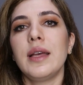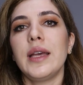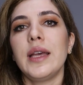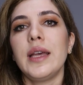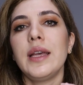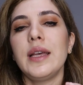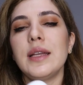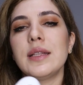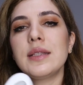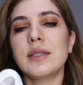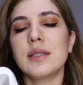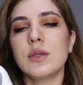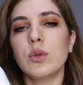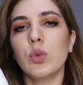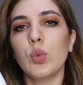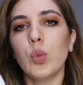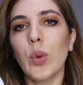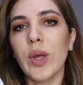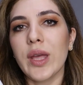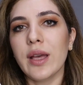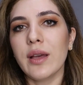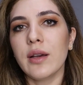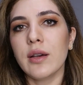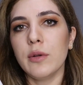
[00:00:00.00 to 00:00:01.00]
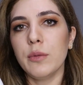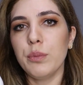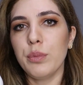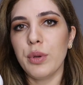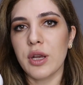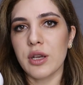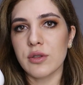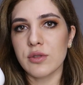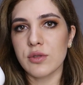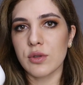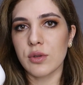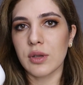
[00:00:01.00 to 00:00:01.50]
it's weak
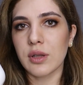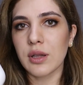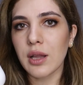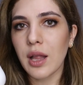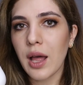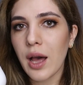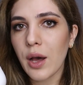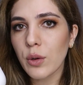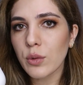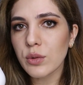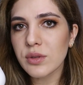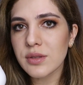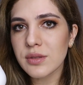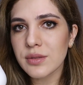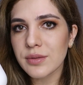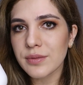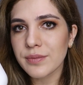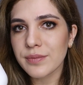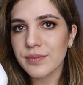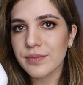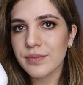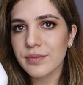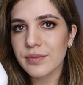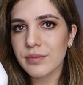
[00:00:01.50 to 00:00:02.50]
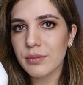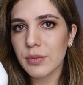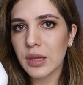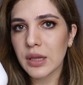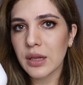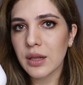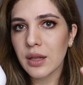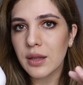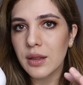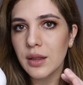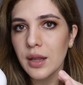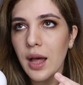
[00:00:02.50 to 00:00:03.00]
compared to cloud i mean
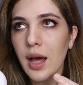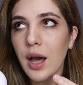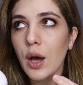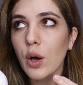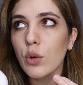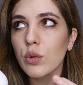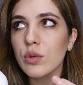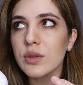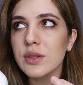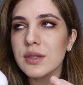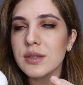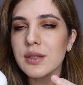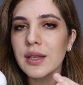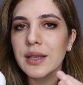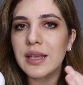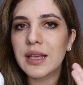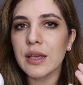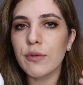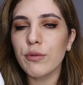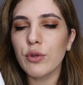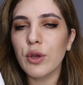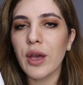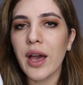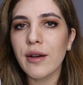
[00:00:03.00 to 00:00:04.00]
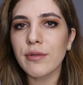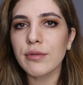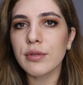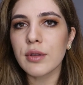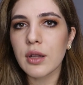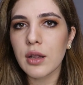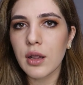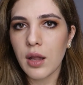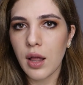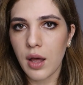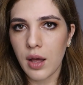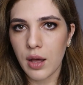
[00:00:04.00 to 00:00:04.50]
cloud is like if you
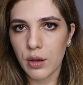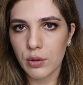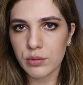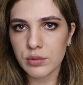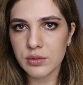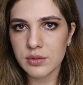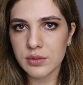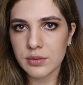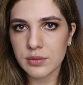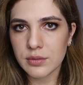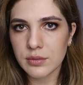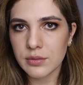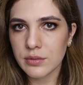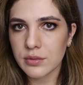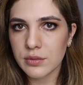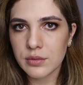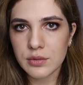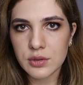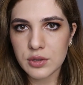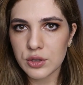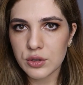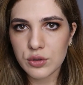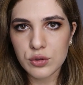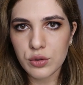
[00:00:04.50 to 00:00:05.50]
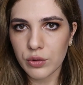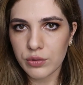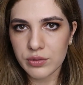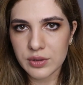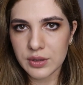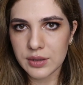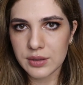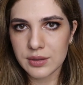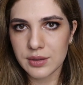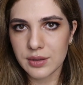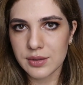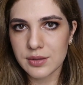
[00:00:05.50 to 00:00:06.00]
have cloud you don't
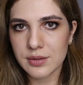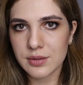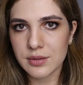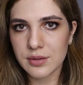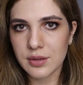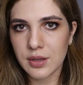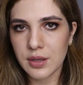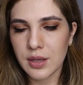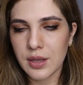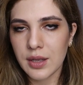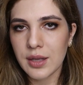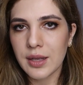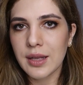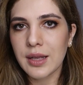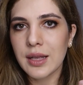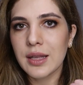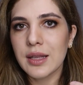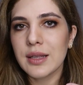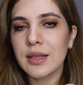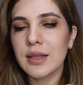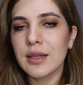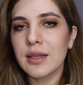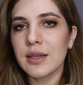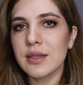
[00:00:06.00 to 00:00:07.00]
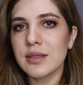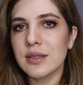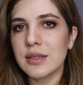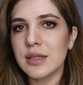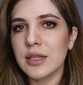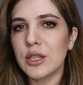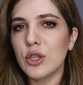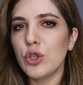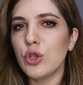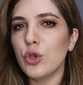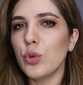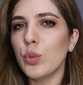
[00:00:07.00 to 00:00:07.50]
need this because
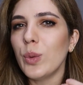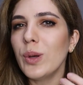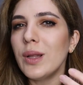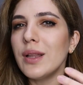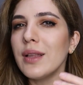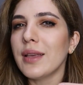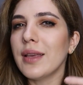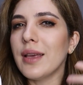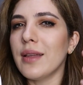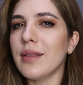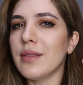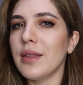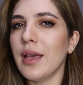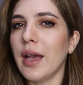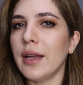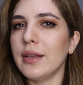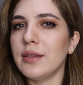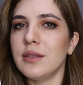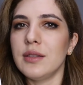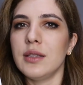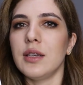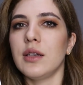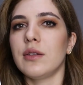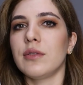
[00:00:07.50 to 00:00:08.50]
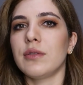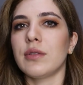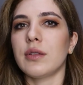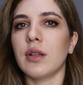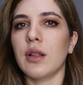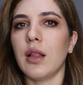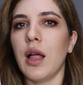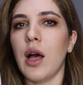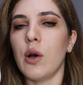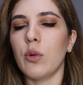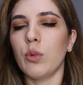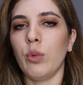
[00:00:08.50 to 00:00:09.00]
you will get the idea of
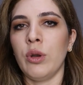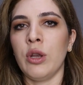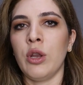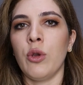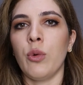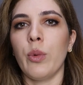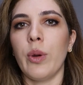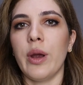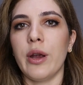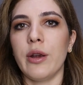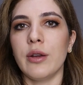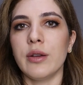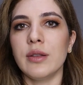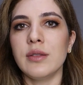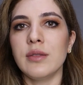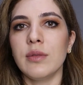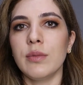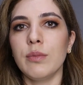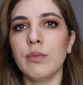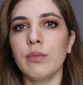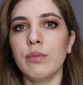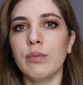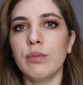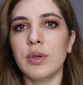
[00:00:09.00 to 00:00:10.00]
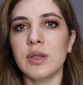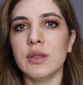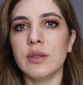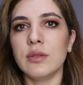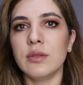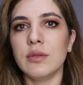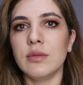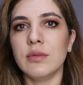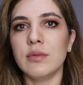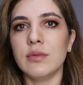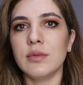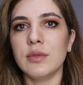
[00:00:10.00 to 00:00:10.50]
cloud when you wear it,
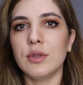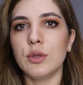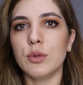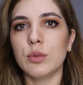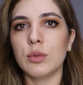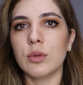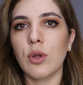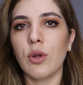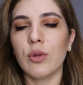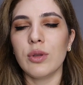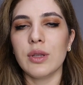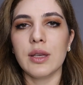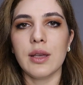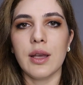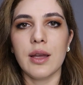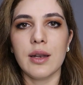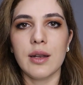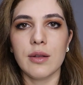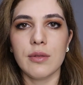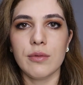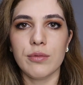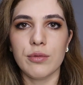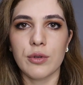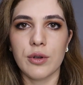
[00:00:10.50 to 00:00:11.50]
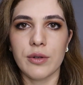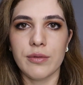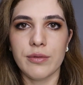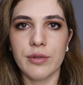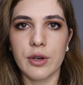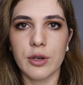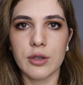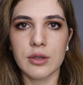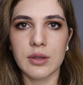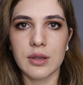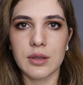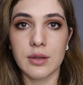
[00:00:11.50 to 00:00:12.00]
but you will only get it for a
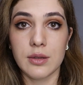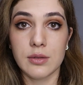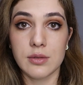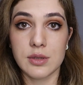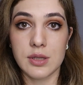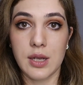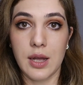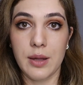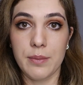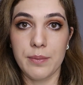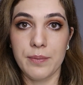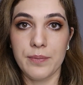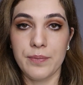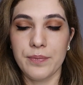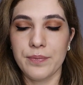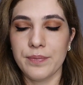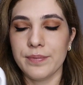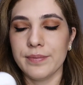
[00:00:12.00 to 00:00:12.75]
very little time.